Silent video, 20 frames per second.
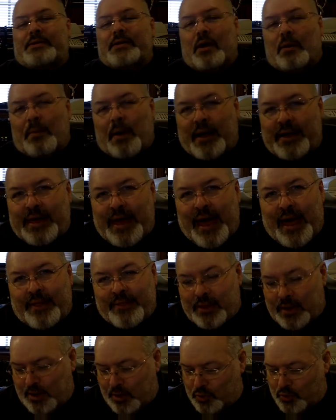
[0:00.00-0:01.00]
to tell my
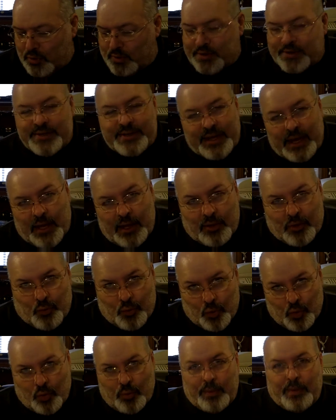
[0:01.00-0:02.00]
cat that he couldn't stay in the
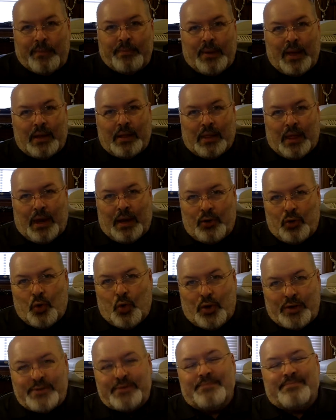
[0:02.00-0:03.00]
room and make a lot of
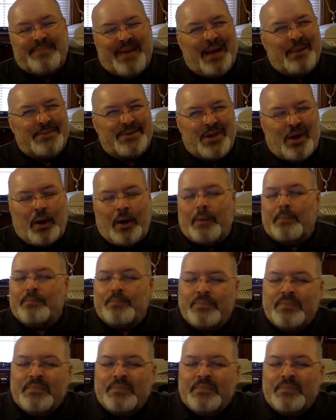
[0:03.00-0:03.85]
noise. I'm sorry.